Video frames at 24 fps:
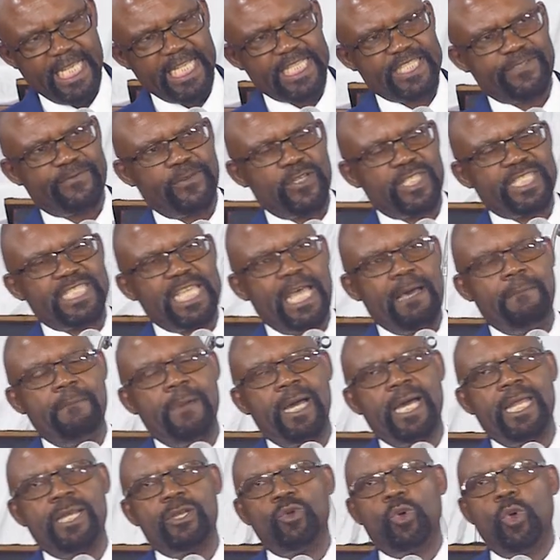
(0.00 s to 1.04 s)
It's for
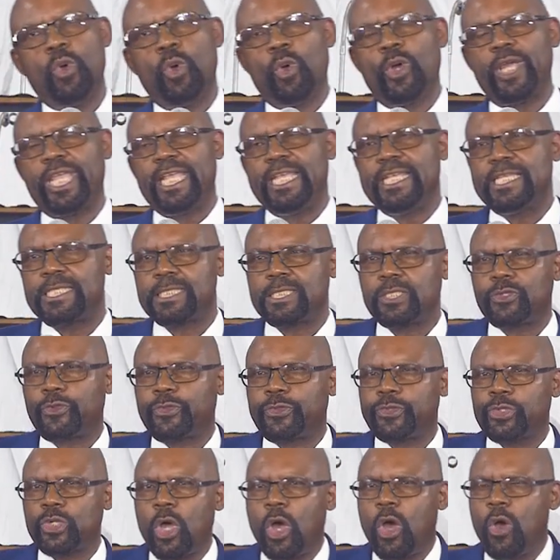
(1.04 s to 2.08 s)
someone who is
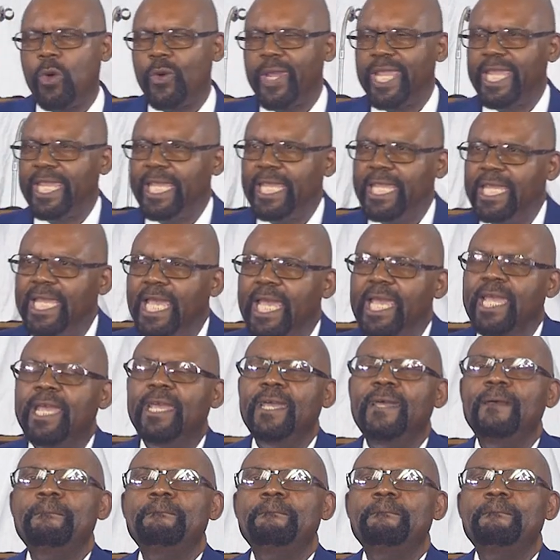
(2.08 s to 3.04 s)
throwing